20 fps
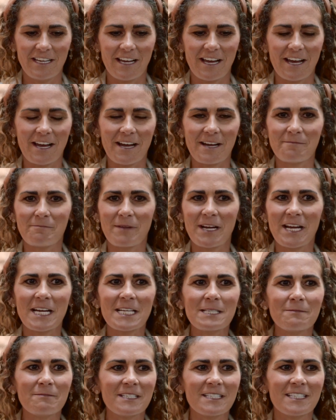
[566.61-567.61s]
my
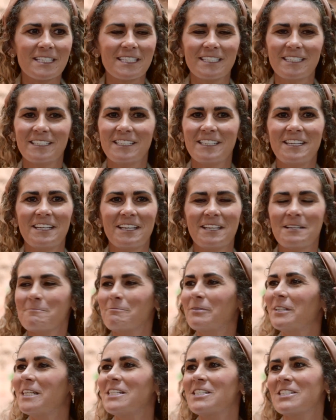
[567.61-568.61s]
husband's
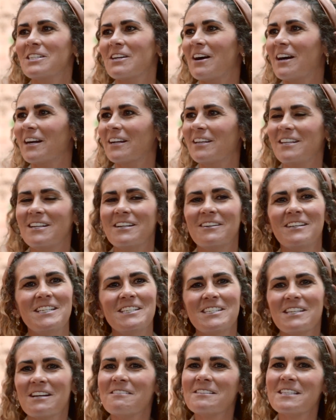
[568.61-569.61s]
complete shock. You know, he
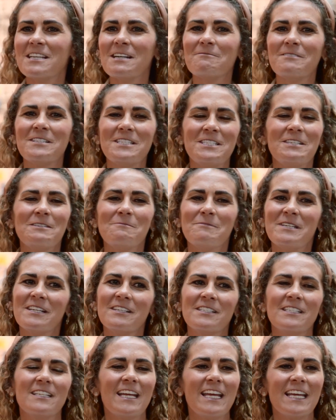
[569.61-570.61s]
shows up with 2
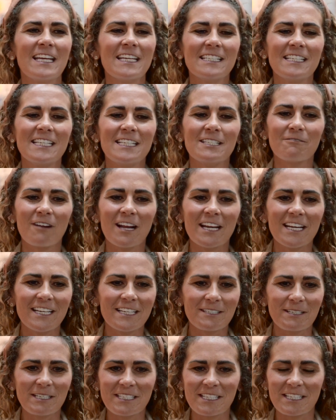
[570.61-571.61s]
beers in hand. He's ready
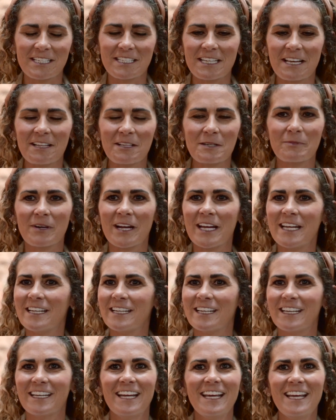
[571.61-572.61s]
to celebrate,
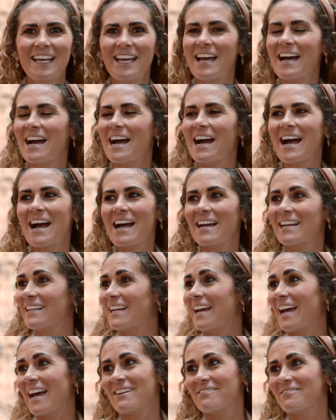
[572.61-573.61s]
and I
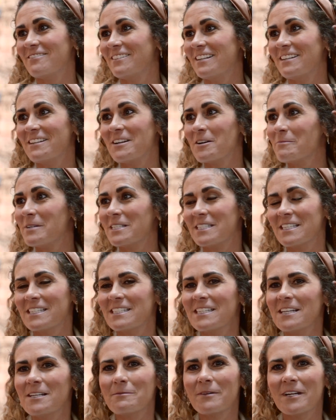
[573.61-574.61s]
have no business
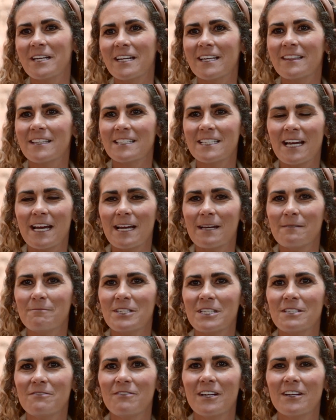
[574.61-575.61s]
celebrating at the time,
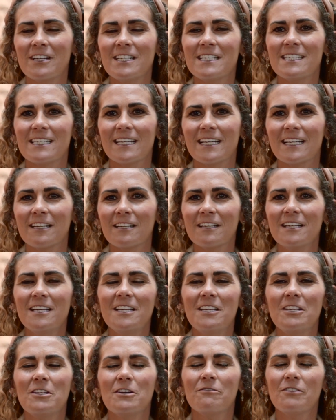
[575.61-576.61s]
just very sick.
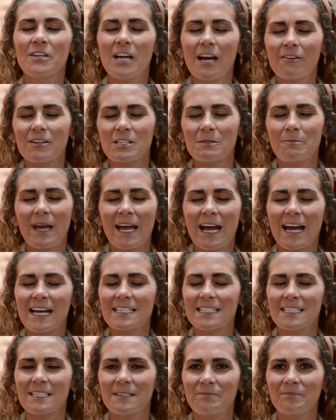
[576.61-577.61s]
You know, a few hours
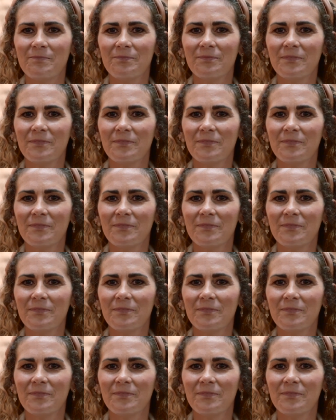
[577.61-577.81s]
pass, and,